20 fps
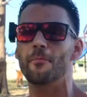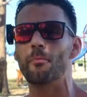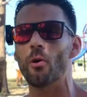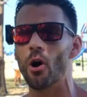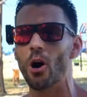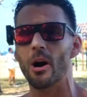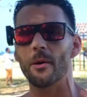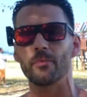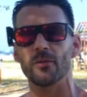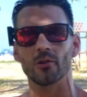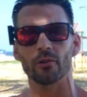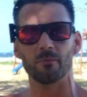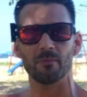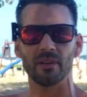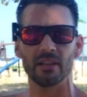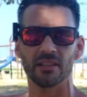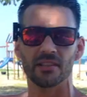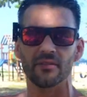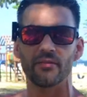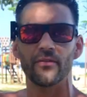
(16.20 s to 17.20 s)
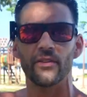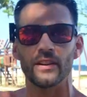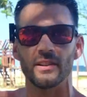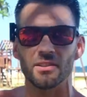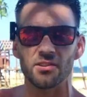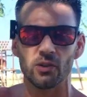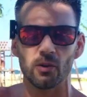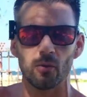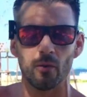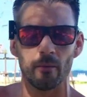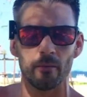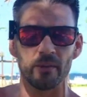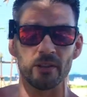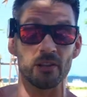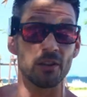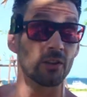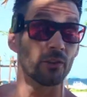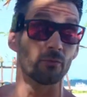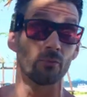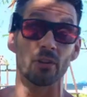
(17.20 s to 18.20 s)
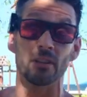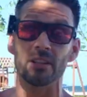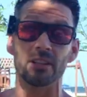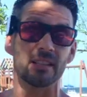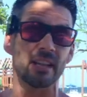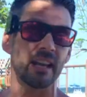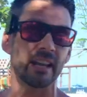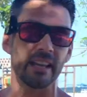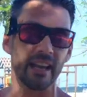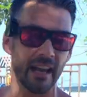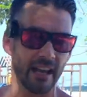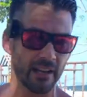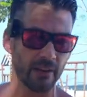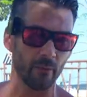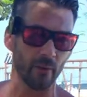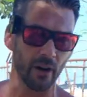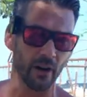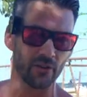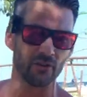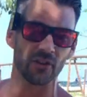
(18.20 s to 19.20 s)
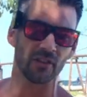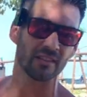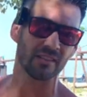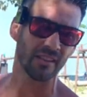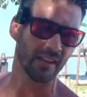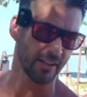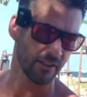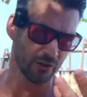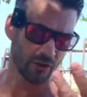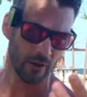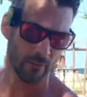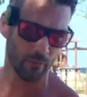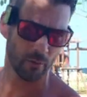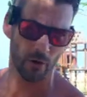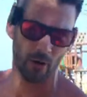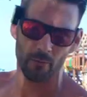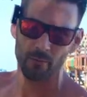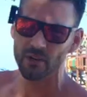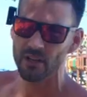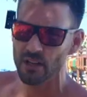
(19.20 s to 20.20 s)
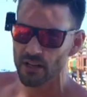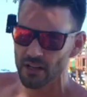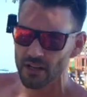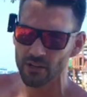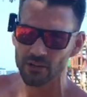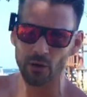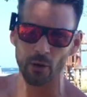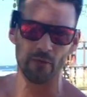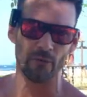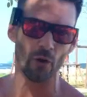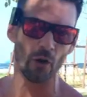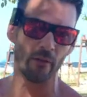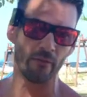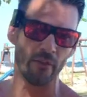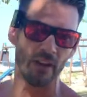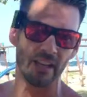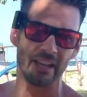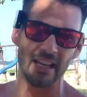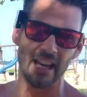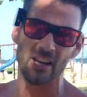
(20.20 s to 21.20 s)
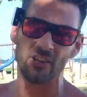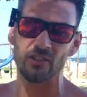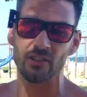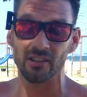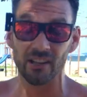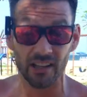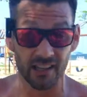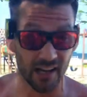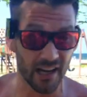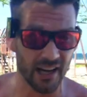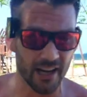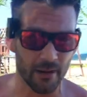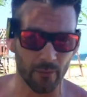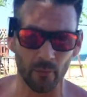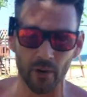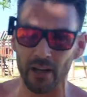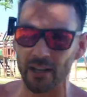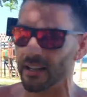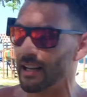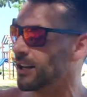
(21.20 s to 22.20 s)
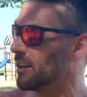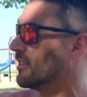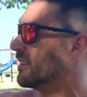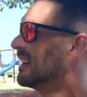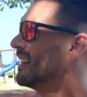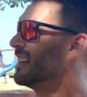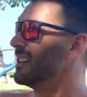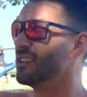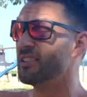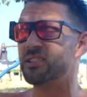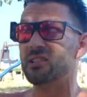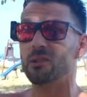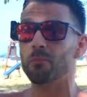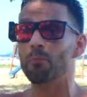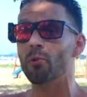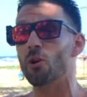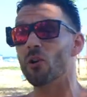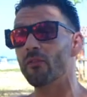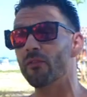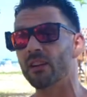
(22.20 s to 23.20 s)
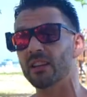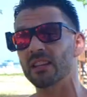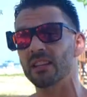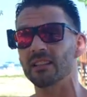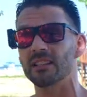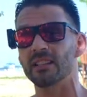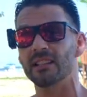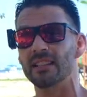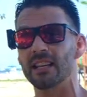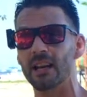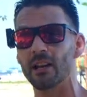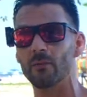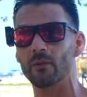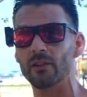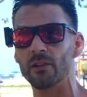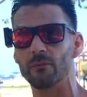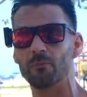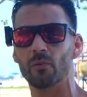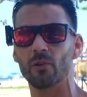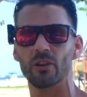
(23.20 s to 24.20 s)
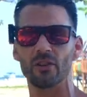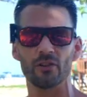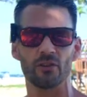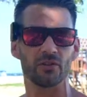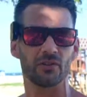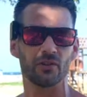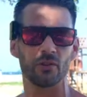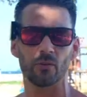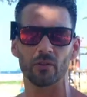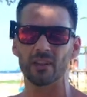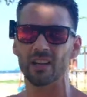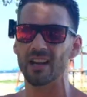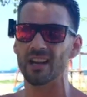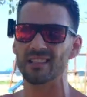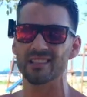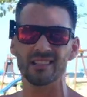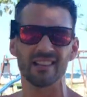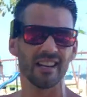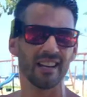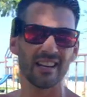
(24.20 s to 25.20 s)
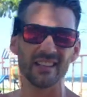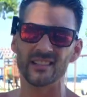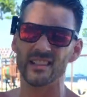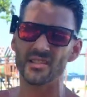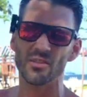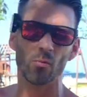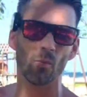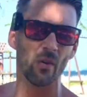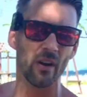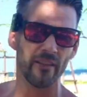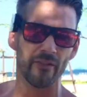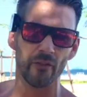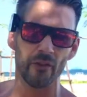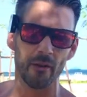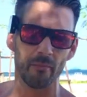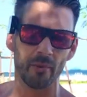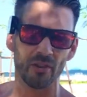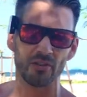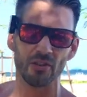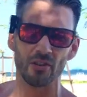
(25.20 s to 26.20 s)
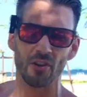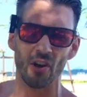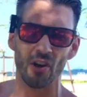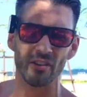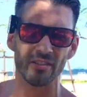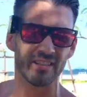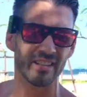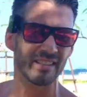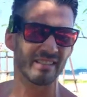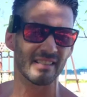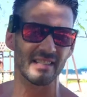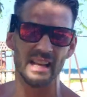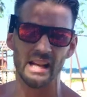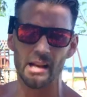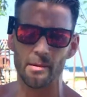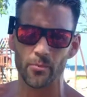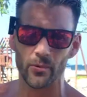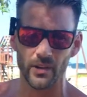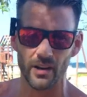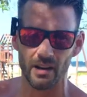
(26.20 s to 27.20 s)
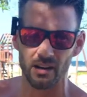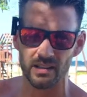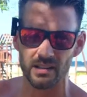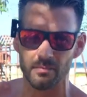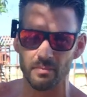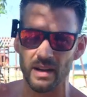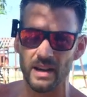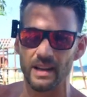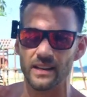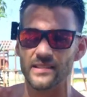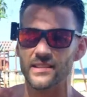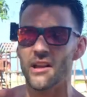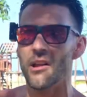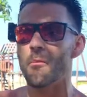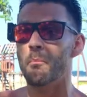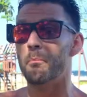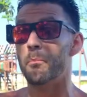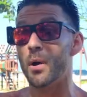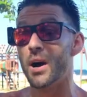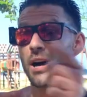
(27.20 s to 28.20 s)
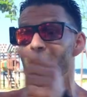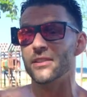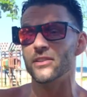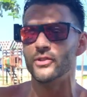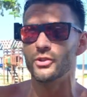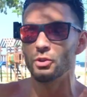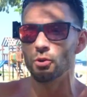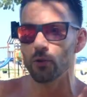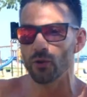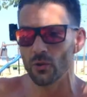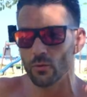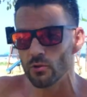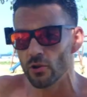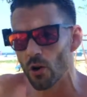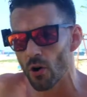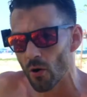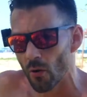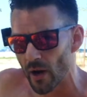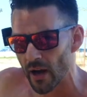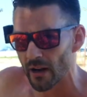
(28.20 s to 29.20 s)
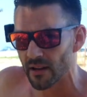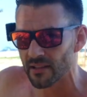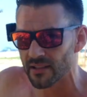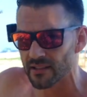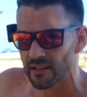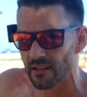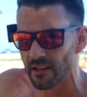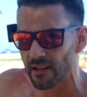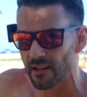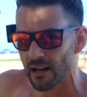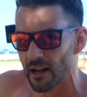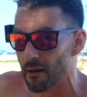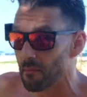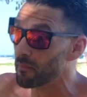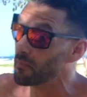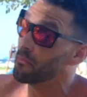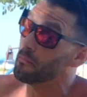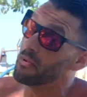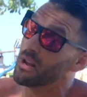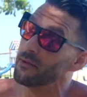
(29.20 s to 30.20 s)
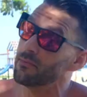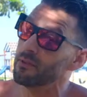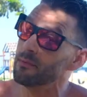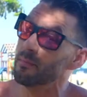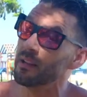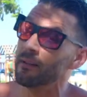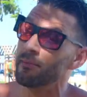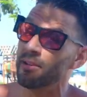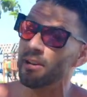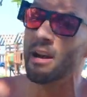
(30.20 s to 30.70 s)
popular piece of fitness equipment that you can really take anywhere, just like a jump rope. So if you're on vacation like I am right now, this is a perfect thing to take with you, put it in your suitcase, doesn't weigh very much at all and doesn't take up a lot of space. But do you know how to set it up? Maybe, maybe